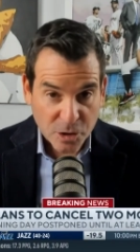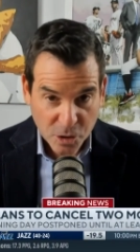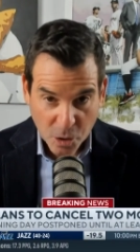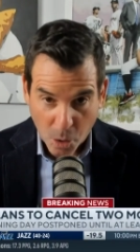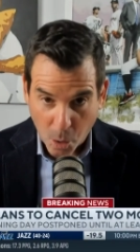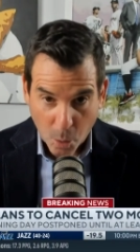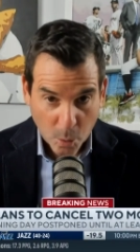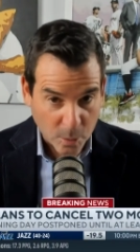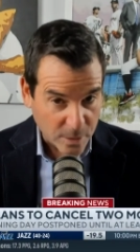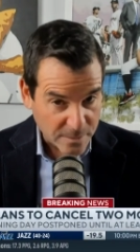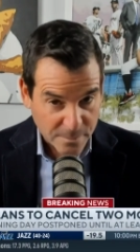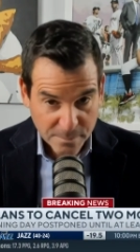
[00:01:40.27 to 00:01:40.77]

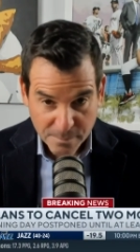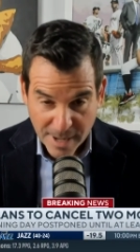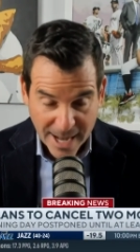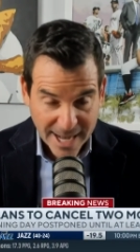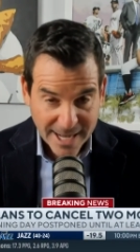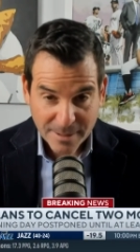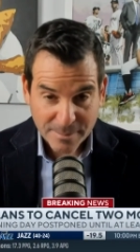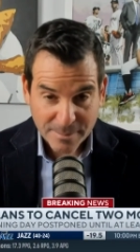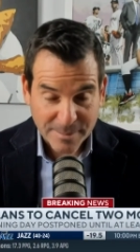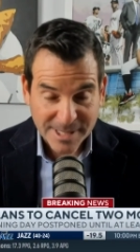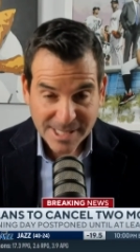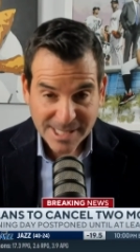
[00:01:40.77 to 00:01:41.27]
don't
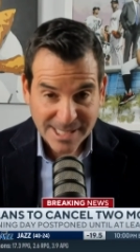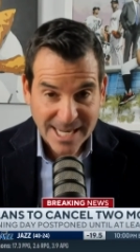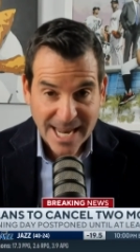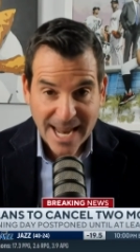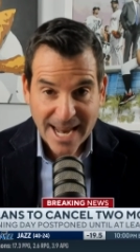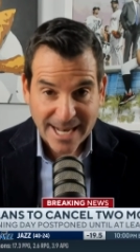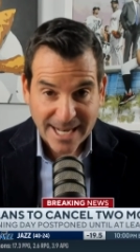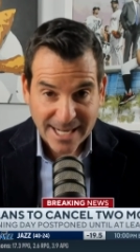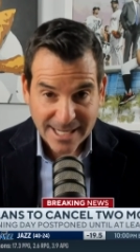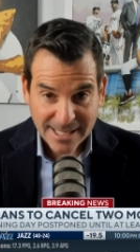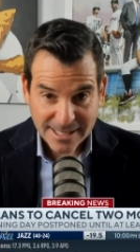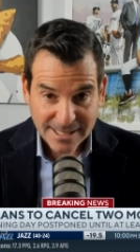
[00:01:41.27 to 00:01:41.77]
make a
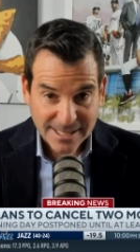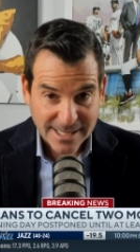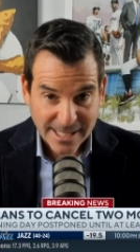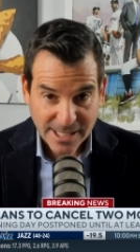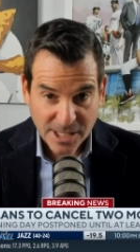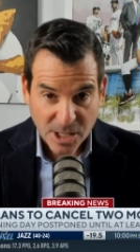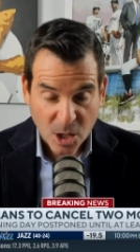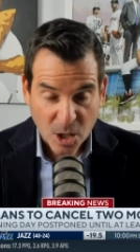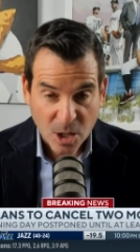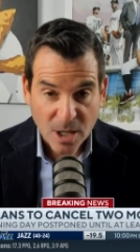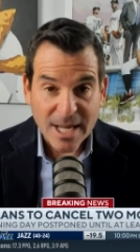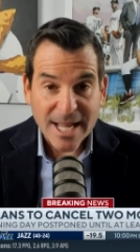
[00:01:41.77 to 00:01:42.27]
mistake
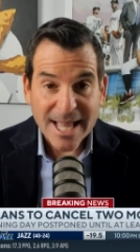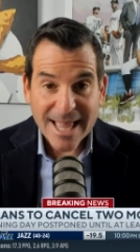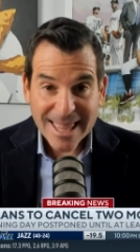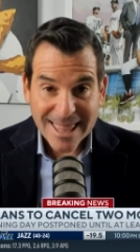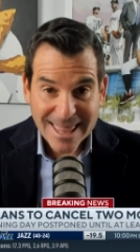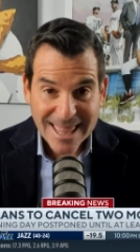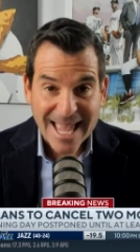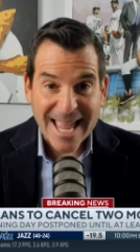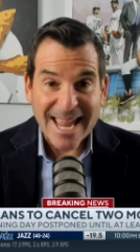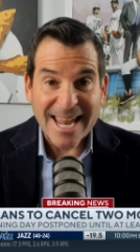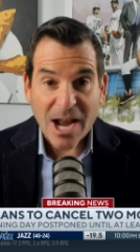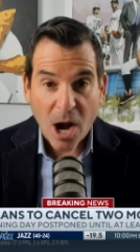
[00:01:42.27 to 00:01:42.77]
here.
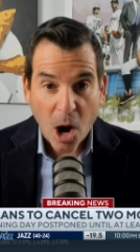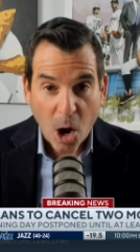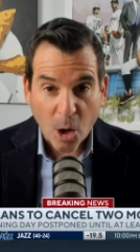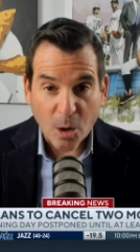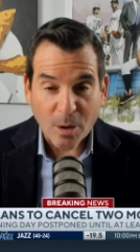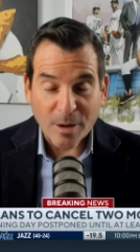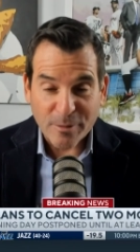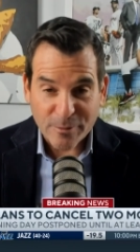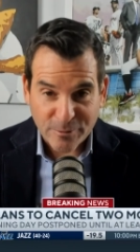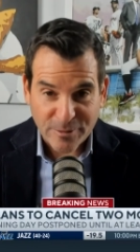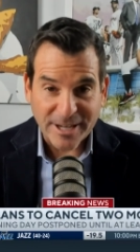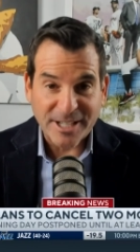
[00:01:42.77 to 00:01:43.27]
They
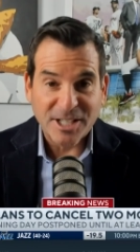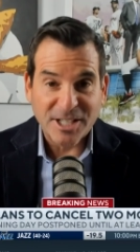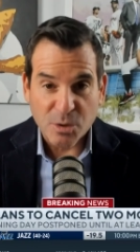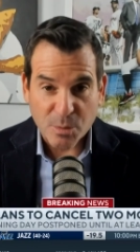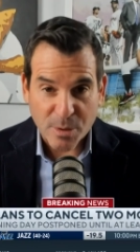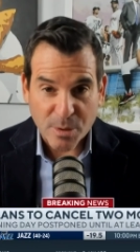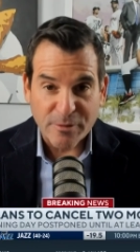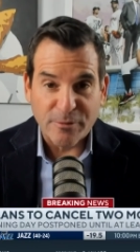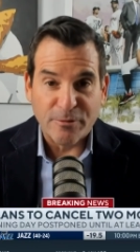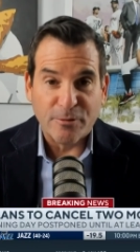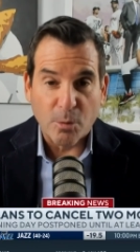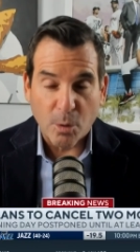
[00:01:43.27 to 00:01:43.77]
are a
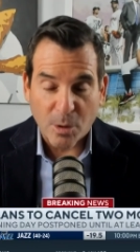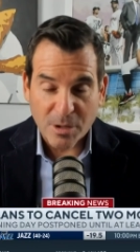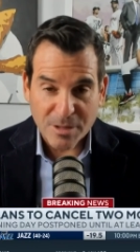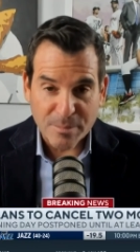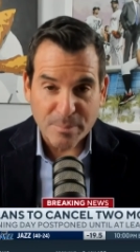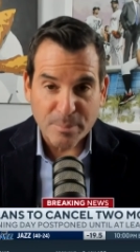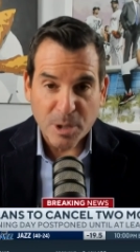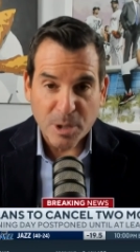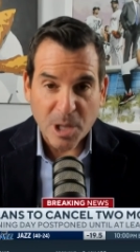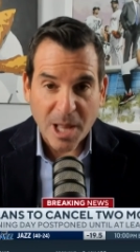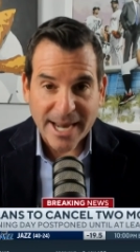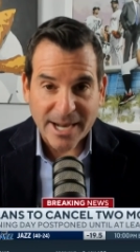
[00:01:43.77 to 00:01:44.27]
victory for the
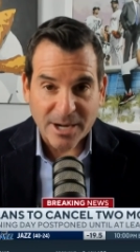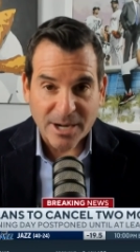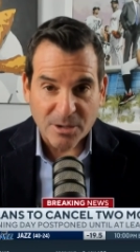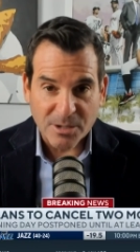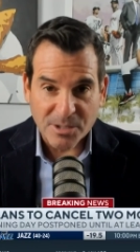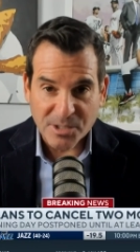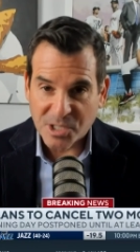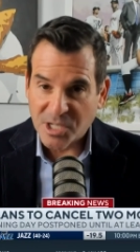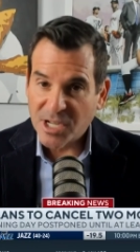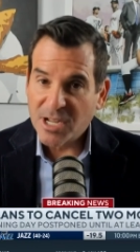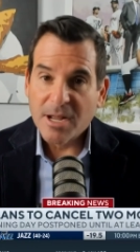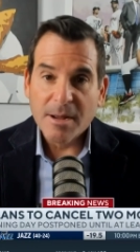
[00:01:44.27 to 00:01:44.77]

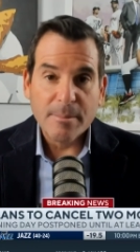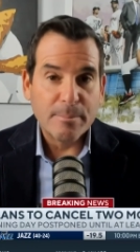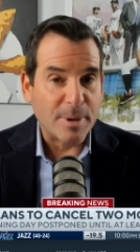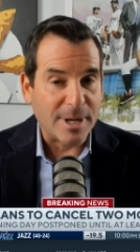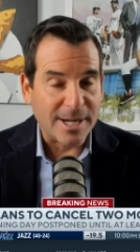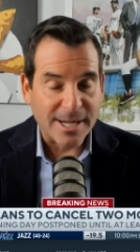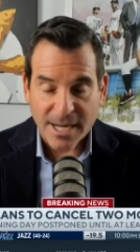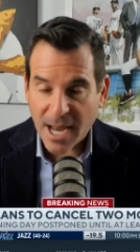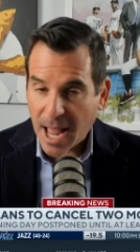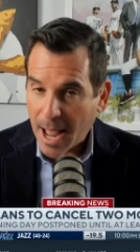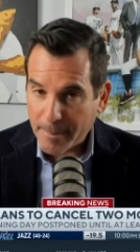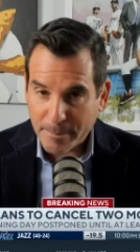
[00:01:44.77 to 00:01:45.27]
players,
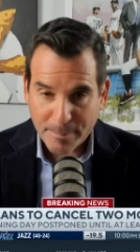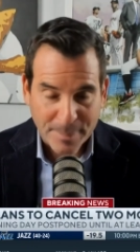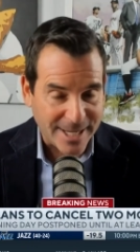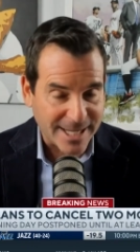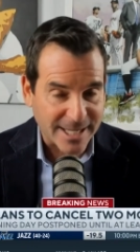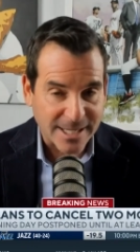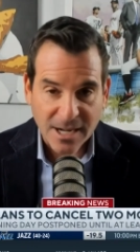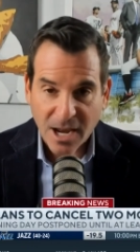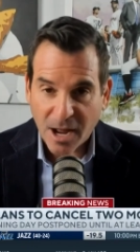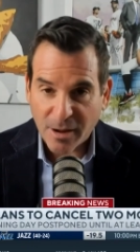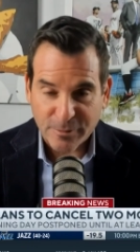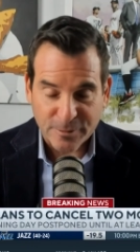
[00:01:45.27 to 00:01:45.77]
but not big
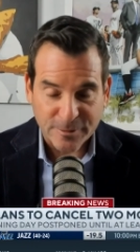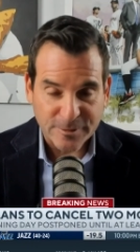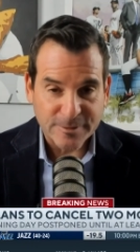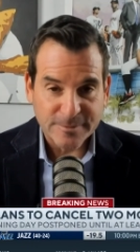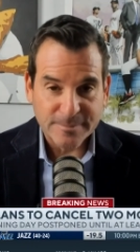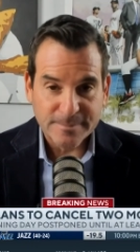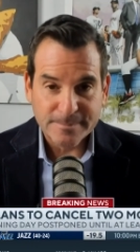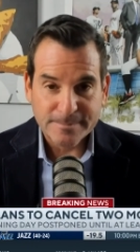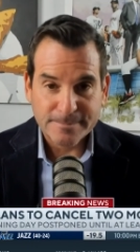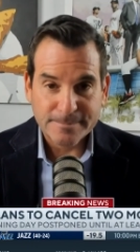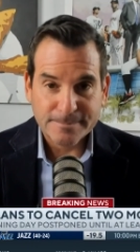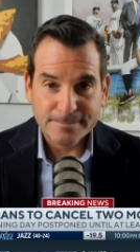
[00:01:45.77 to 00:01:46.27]
enough.
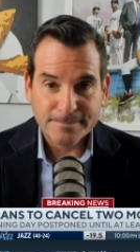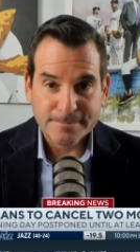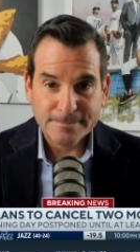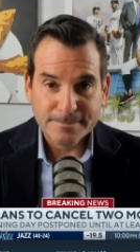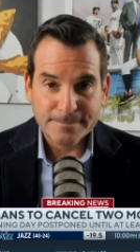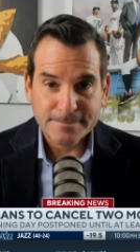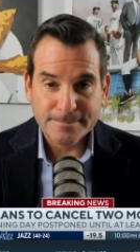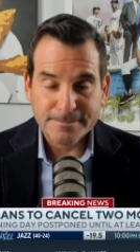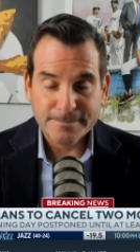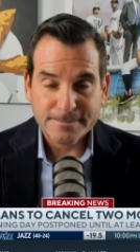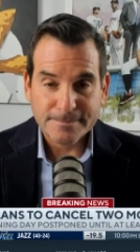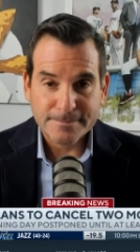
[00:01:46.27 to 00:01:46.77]
How
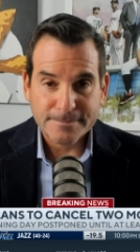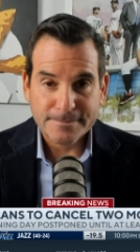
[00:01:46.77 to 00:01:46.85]
far